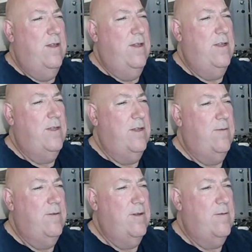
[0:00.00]
So we
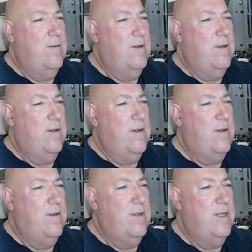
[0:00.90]
just want
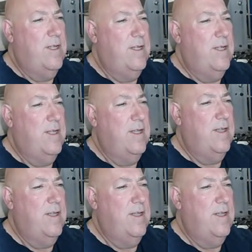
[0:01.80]
content there.